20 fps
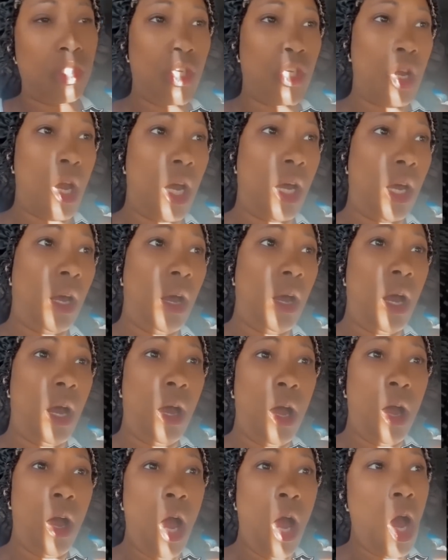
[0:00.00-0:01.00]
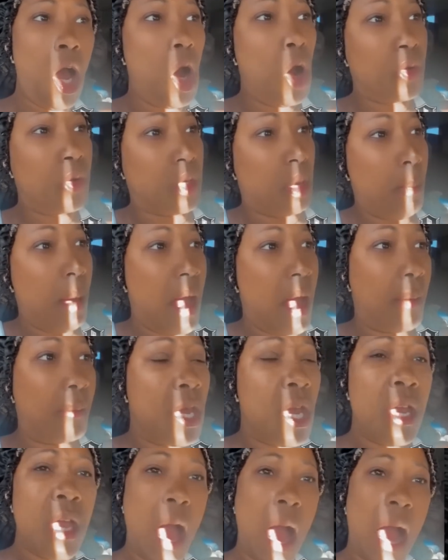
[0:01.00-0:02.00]
a, a, uh, a, a hoe, your
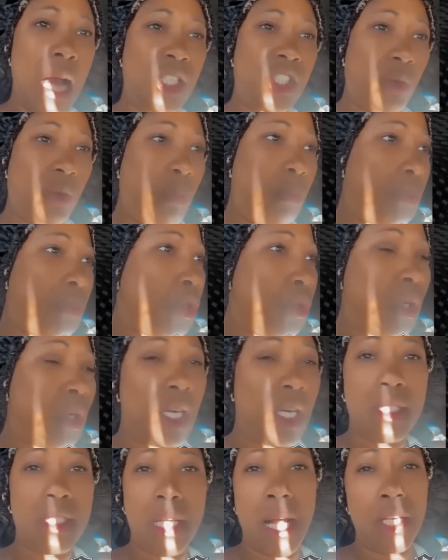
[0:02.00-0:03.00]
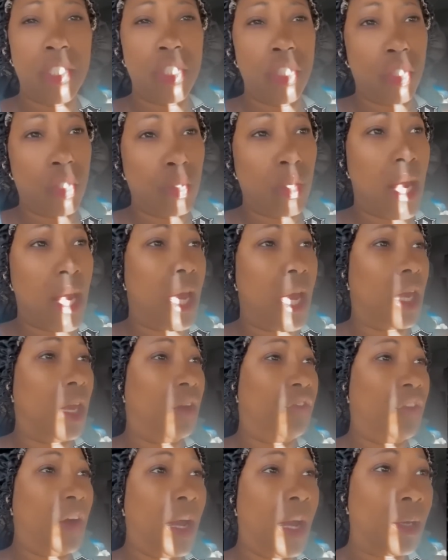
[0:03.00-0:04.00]
mom, I should do this, I should do that.
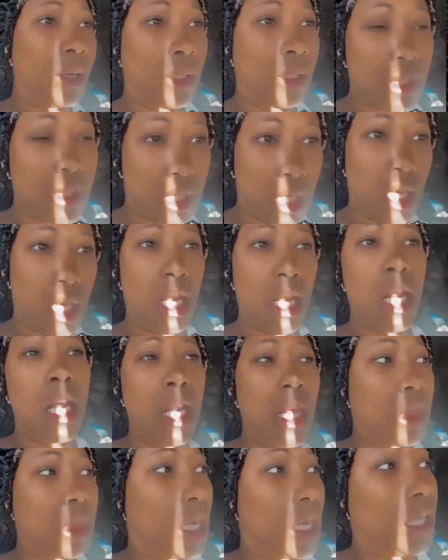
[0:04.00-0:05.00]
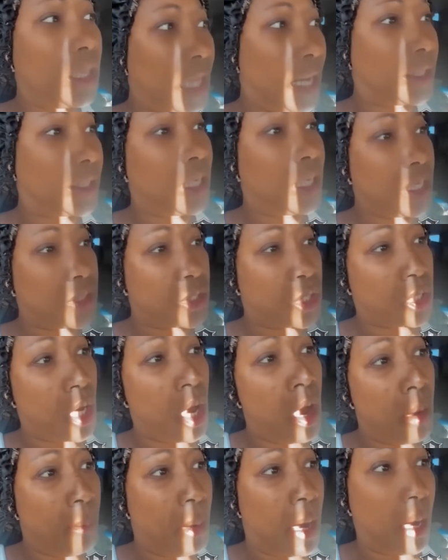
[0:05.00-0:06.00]
If I did anything like that to
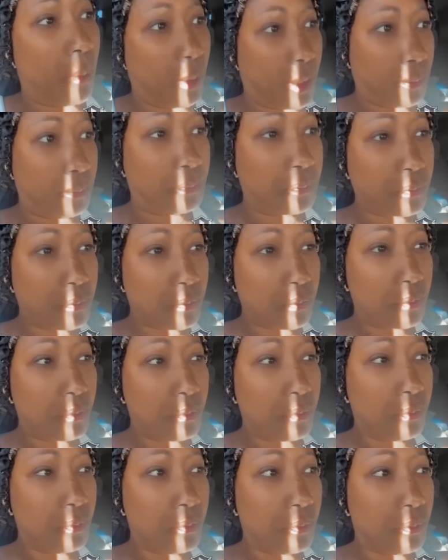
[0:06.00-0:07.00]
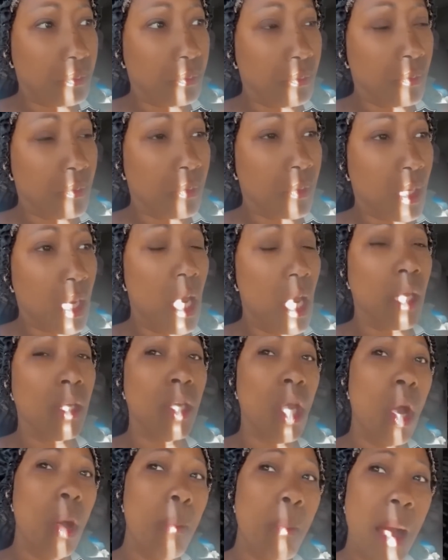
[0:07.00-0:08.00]
y'all mama and
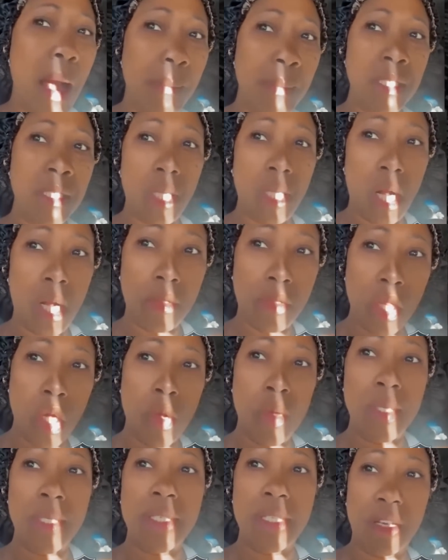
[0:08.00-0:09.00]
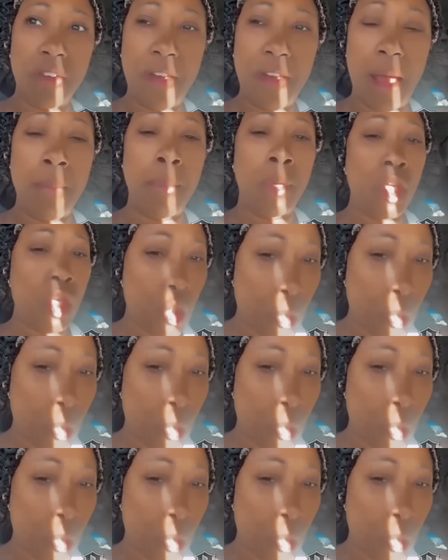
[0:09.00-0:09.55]
your mama start throwing stuff at